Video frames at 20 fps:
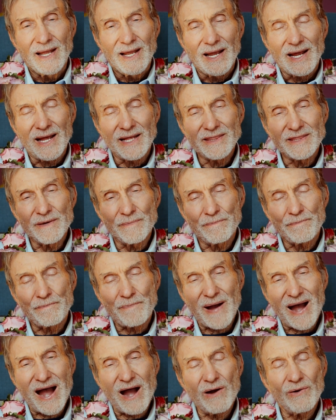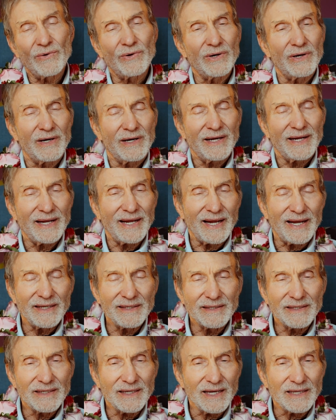And the power
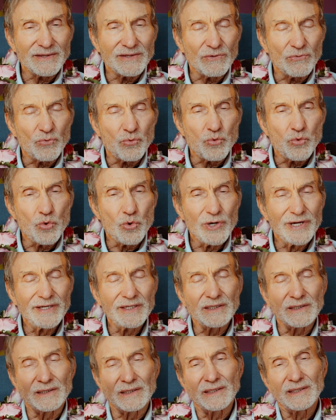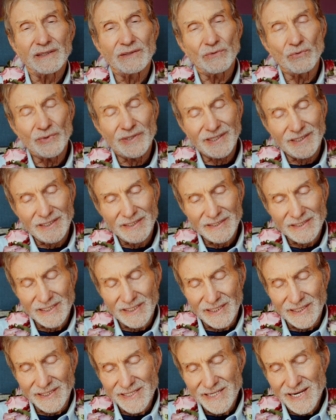and the will, when
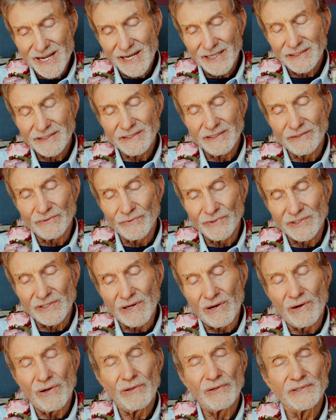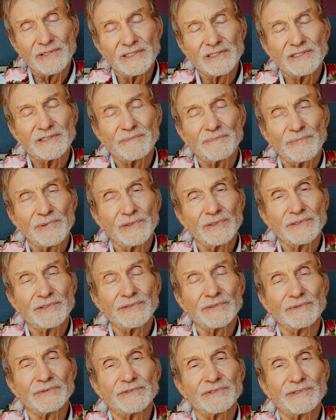connected with all this
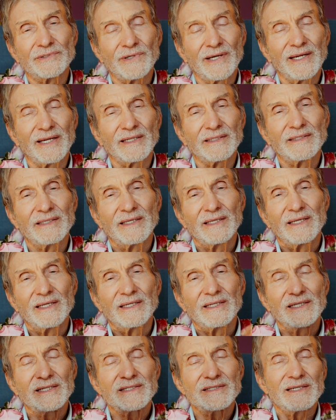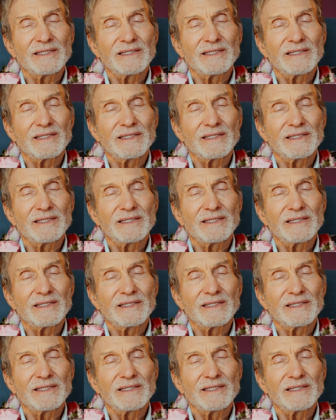spiritual strength, is